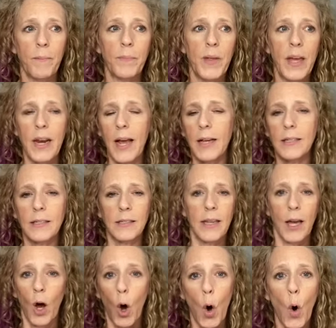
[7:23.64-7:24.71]
it as
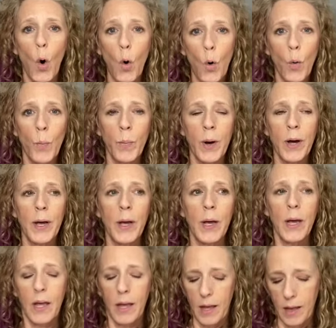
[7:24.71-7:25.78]
like a home,
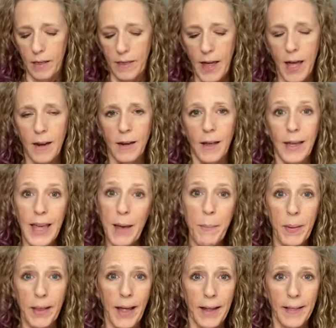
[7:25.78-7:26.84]
then keep
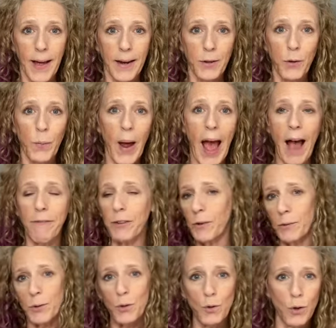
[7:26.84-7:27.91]
it like that. You don't have to
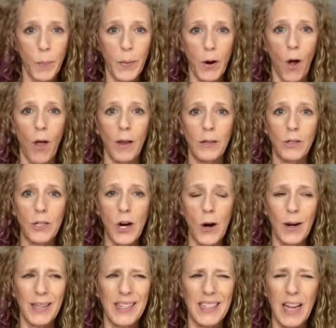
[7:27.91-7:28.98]
strip it all and try
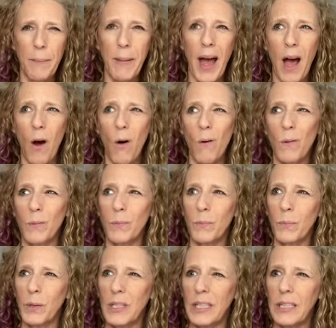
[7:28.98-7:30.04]
to somehow
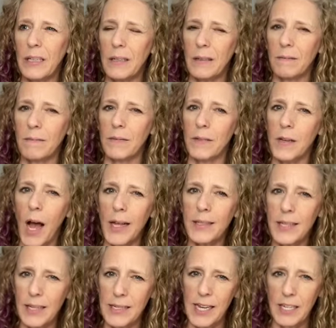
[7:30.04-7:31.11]
really not
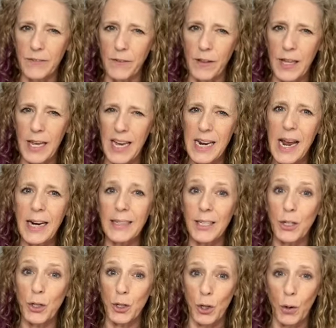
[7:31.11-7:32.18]
successfully connect
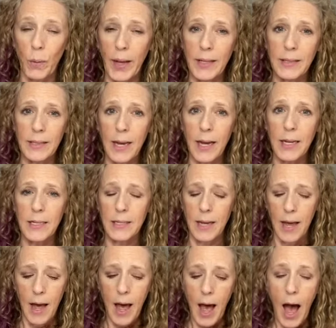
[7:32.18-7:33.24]
it to insects.
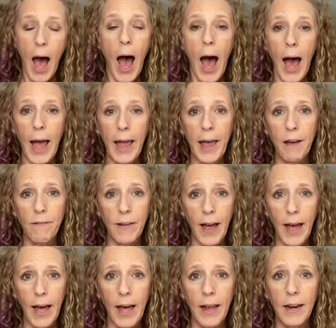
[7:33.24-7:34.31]
I have
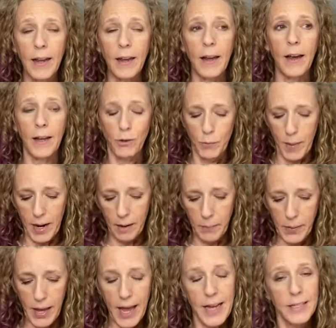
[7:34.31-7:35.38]
had dramatic
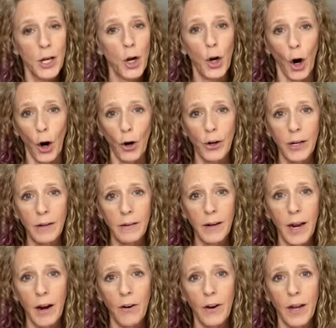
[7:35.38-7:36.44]
play as a garden
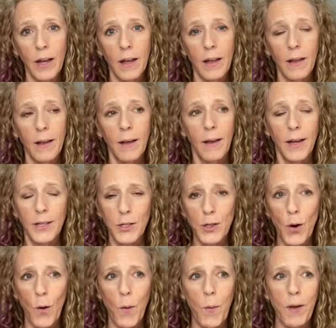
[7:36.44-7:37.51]
area.
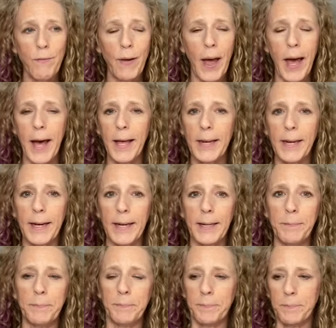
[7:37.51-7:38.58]
So we've had, I